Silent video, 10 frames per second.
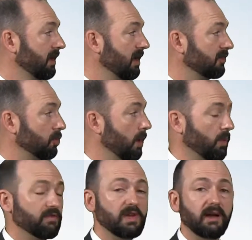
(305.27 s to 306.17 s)
And so what
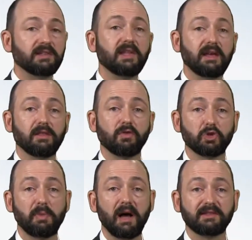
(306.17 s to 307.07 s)
we've done is taken the
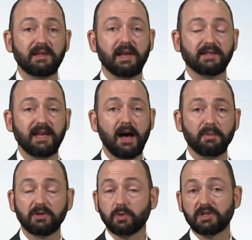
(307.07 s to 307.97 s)
response index out
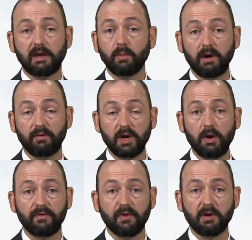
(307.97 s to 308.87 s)
because we're saying, well, if we
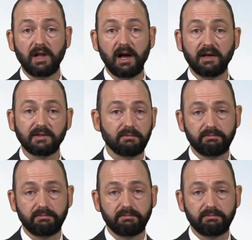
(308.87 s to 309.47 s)
don't fertilize,